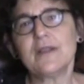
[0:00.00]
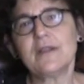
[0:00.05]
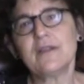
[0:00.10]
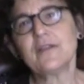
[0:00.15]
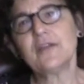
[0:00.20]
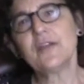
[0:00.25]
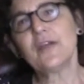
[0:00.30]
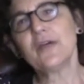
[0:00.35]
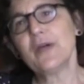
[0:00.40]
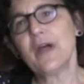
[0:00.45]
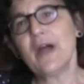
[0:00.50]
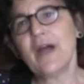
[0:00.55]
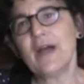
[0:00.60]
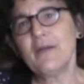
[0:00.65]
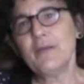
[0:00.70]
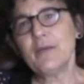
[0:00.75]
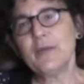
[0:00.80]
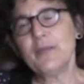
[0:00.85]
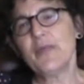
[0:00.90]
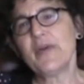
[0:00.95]
So
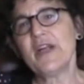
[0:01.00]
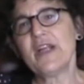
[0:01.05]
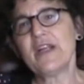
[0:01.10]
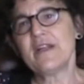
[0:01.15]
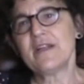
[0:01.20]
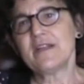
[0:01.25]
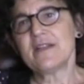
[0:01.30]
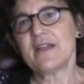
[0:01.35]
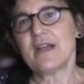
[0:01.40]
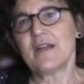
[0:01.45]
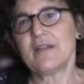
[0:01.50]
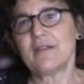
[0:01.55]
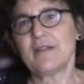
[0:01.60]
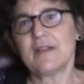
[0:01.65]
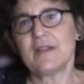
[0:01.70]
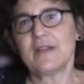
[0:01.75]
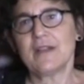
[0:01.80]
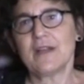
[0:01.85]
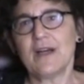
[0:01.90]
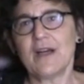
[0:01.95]
I would break it
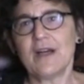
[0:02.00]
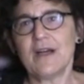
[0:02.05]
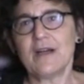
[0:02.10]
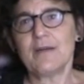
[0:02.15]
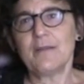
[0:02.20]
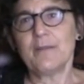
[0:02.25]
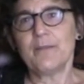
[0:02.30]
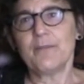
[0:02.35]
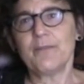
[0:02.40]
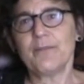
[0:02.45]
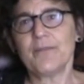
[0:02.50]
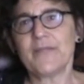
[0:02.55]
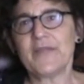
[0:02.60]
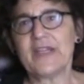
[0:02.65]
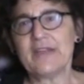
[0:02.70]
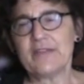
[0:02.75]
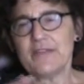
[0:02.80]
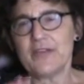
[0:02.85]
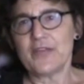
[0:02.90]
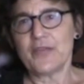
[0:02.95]
down
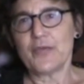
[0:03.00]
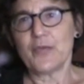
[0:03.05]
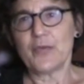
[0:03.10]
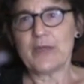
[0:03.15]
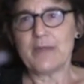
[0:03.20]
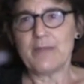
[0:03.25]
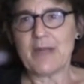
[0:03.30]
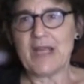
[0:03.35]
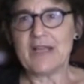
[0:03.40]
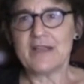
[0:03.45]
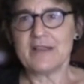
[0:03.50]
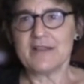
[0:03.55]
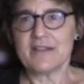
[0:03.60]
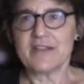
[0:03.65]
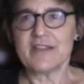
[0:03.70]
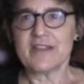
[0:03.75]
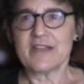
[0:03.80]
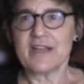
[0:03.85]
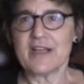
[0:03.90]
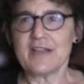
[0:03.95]
into three main
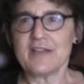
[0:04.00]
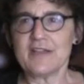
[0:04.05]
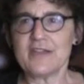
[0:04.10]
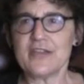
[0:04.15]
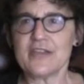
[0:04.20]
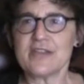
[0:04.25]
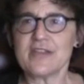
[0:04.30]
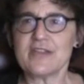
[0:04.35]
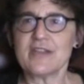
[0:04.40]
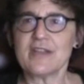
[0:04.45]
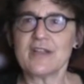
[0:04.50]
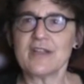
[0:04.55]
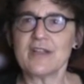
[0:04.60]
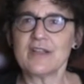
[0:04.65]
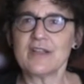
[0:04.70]
stages